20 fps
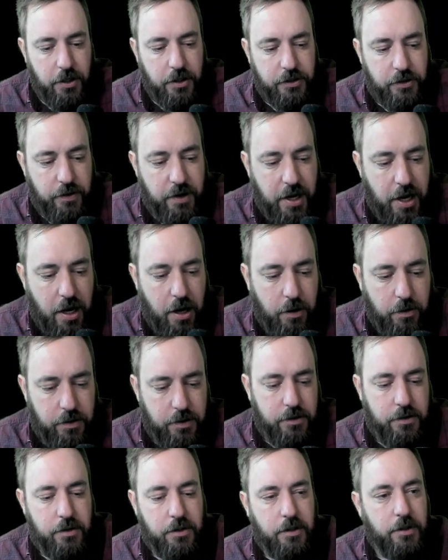So now,
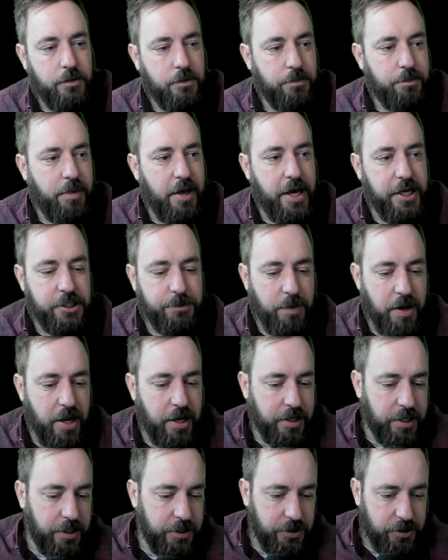patch
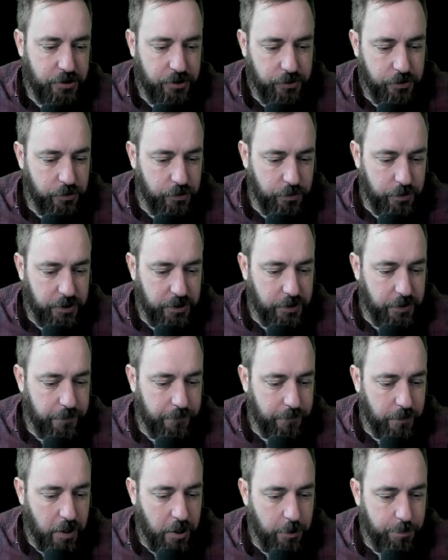back into the
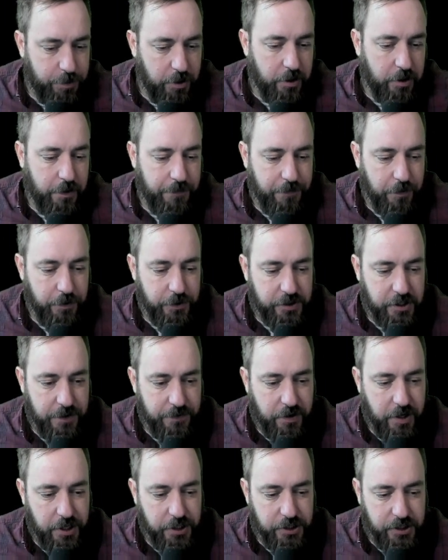output of the first
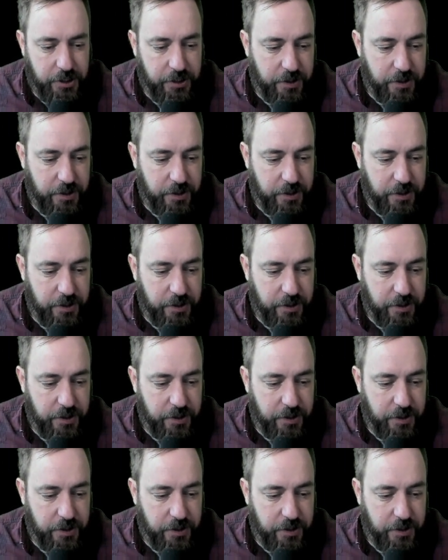FKG,